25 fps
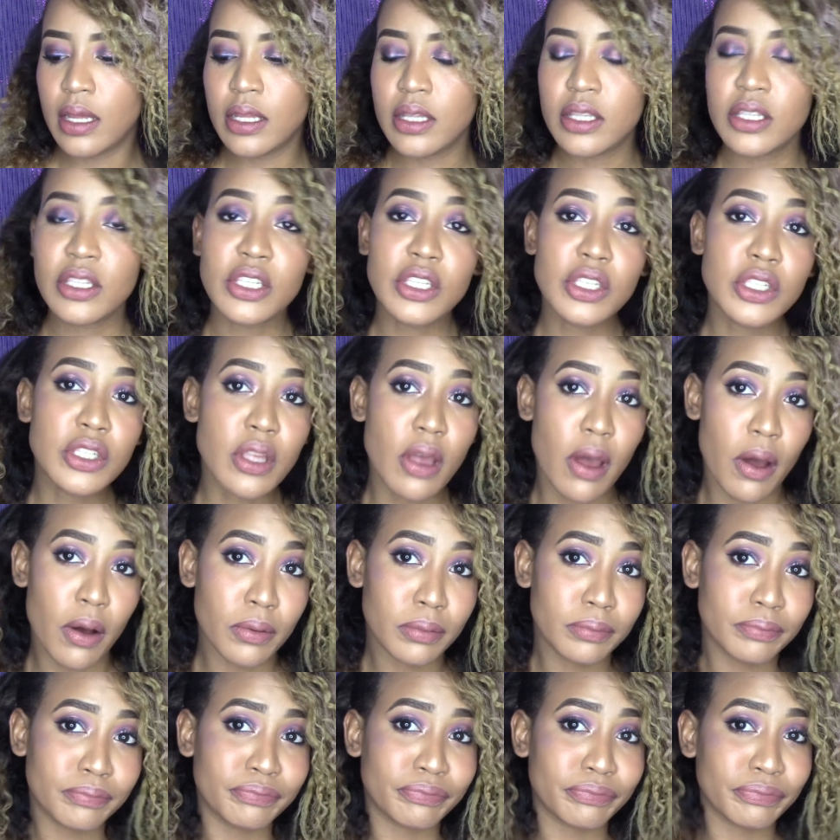
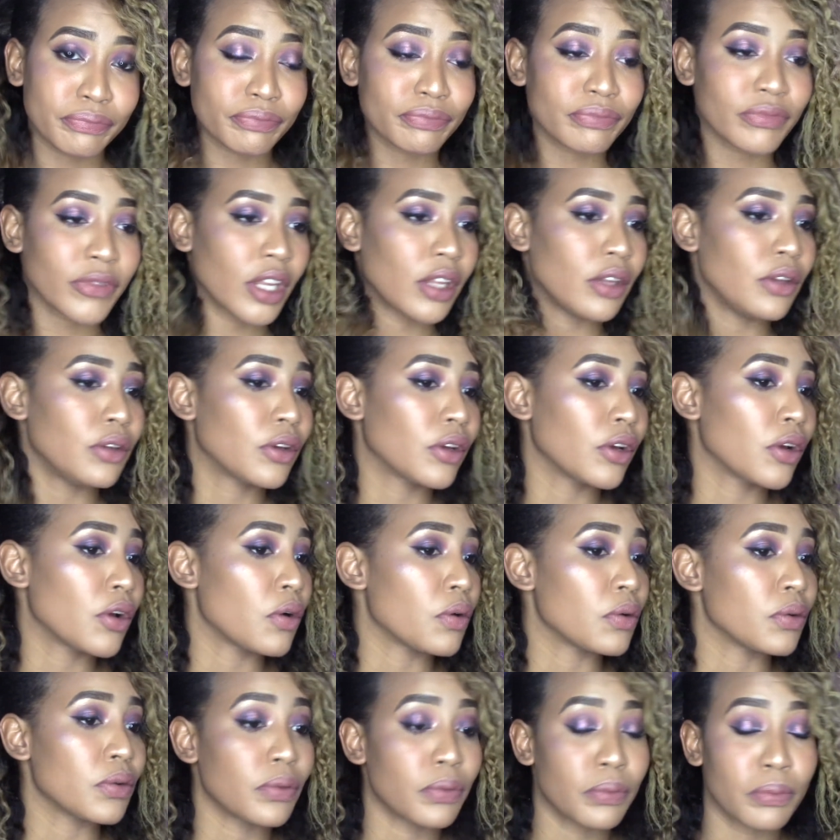So you could
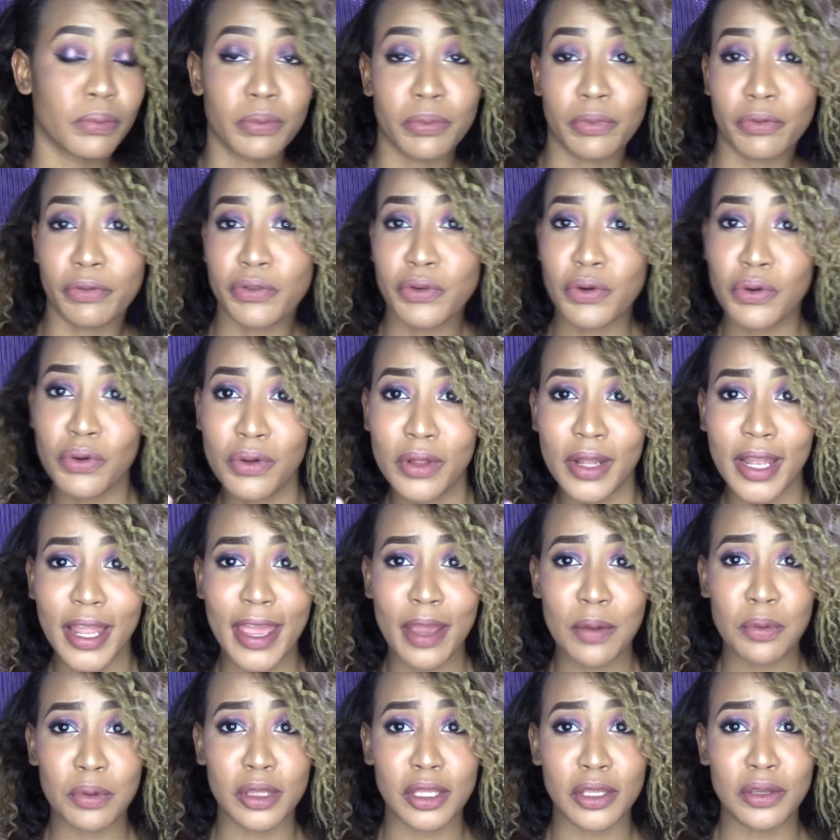go full
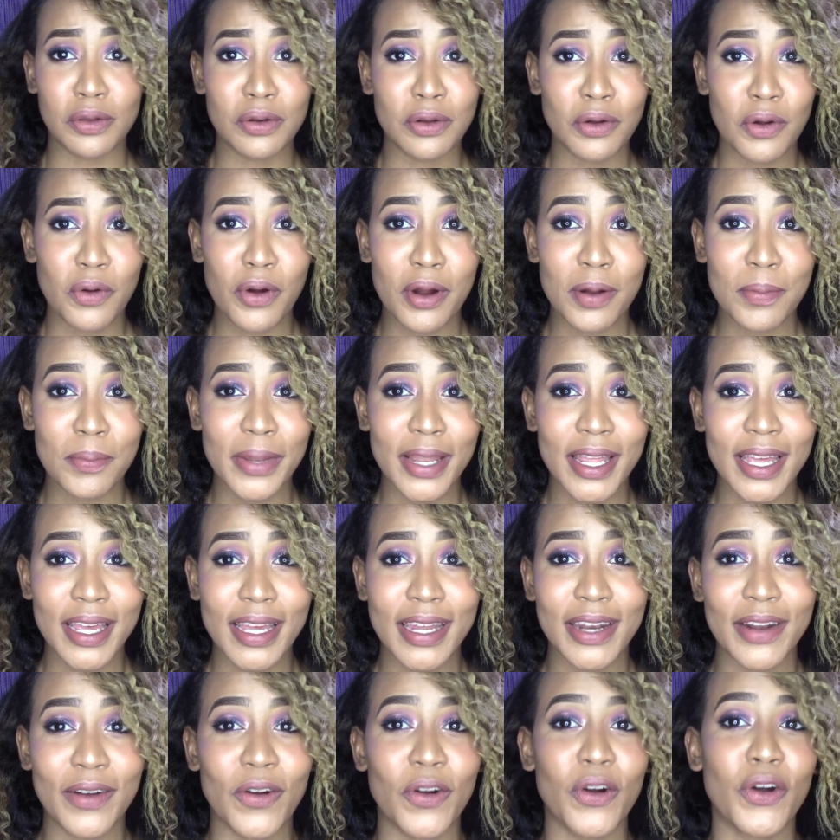glam with the unicorn
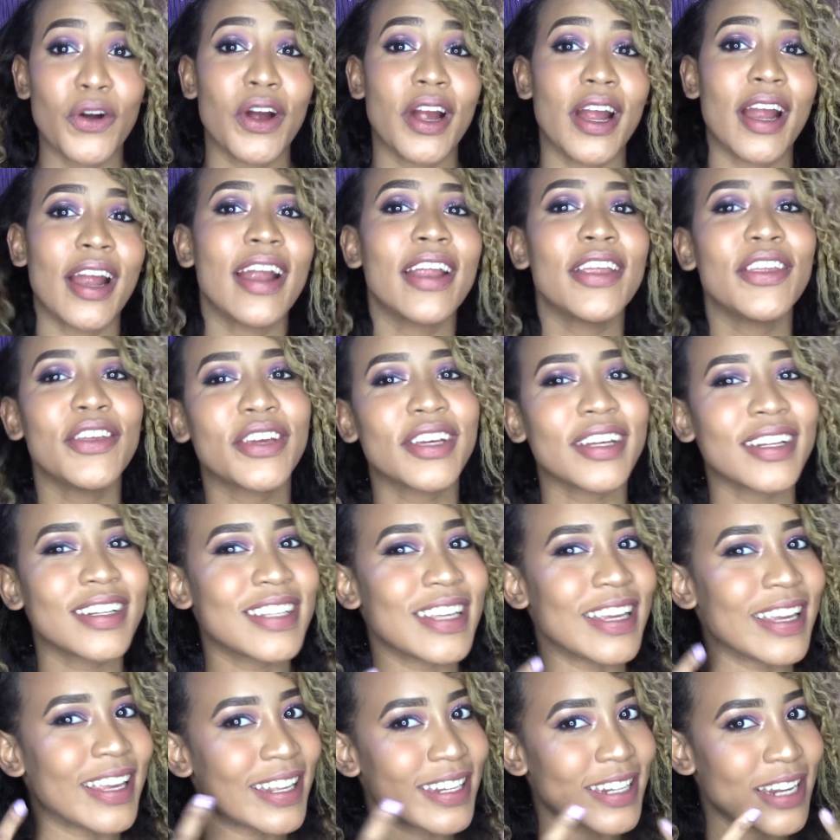blood, or you could
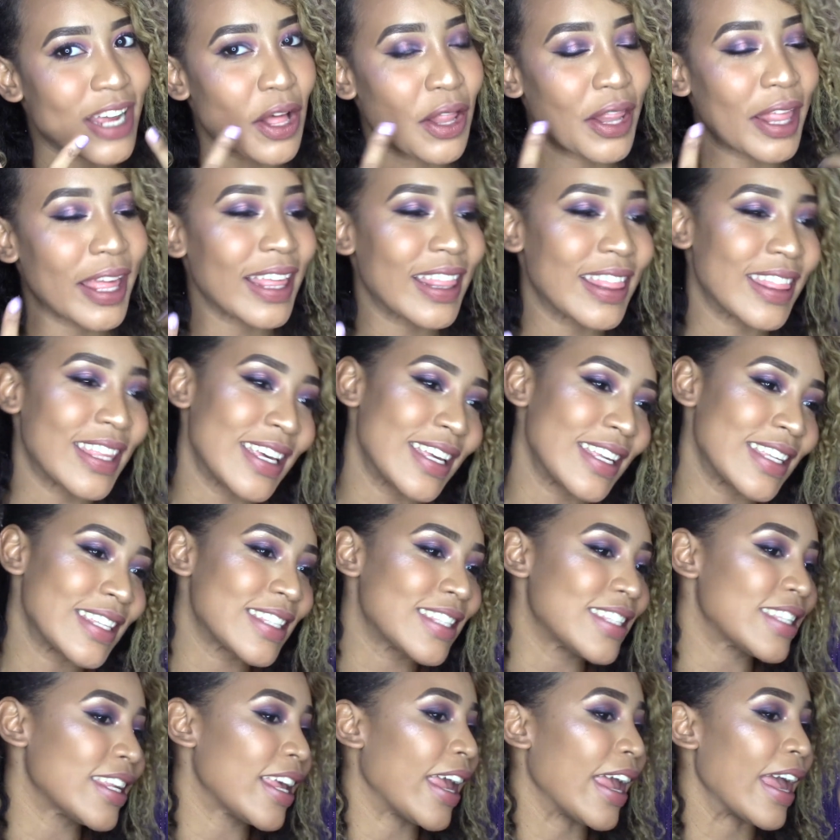take it down like
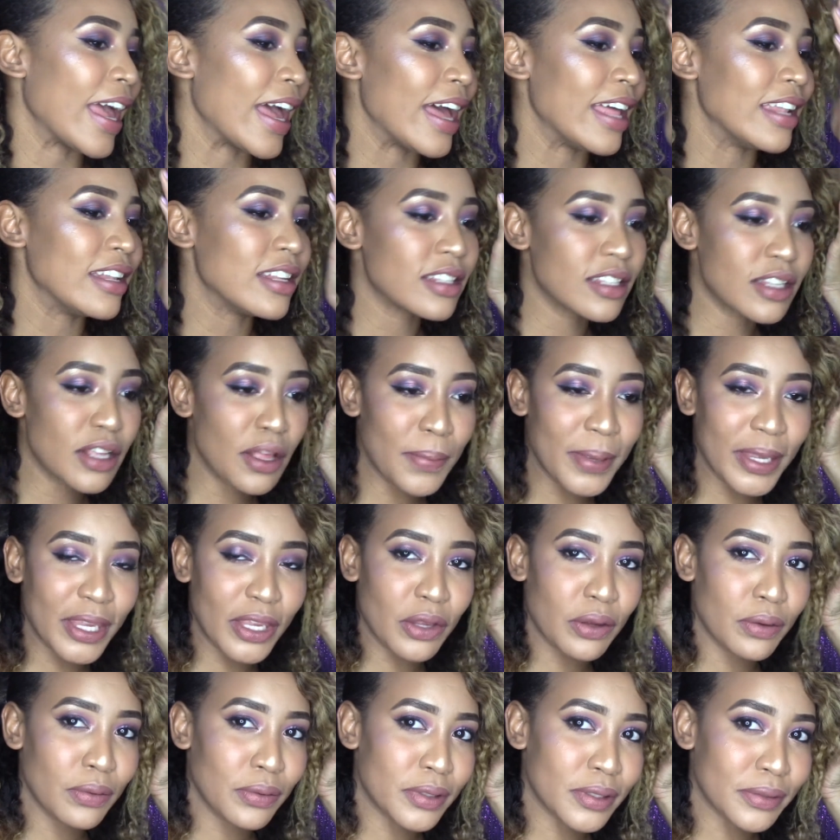this and still be
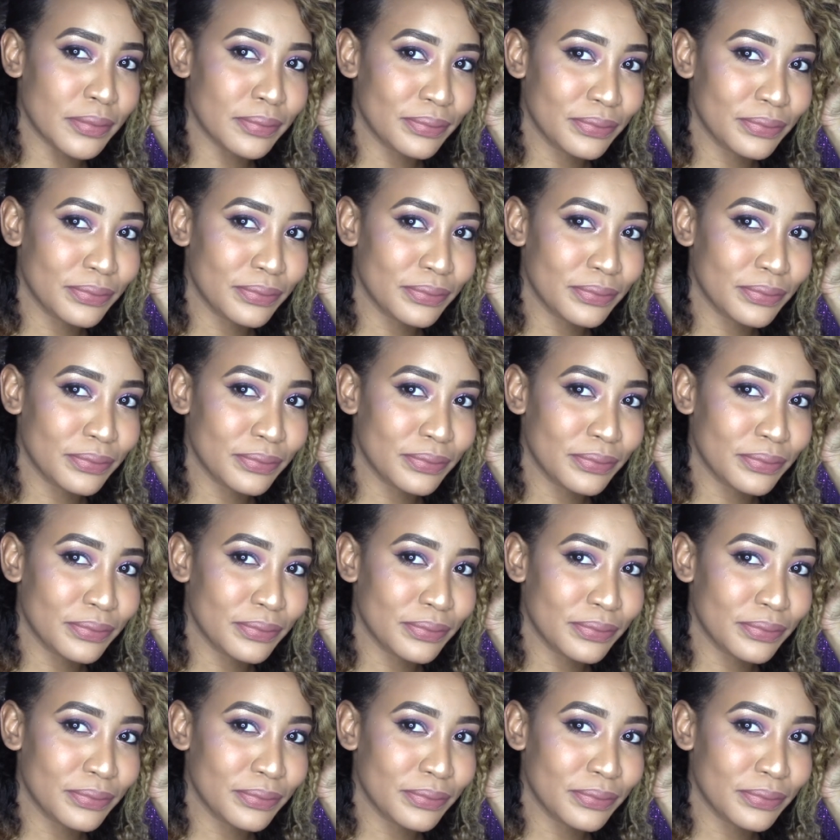cute.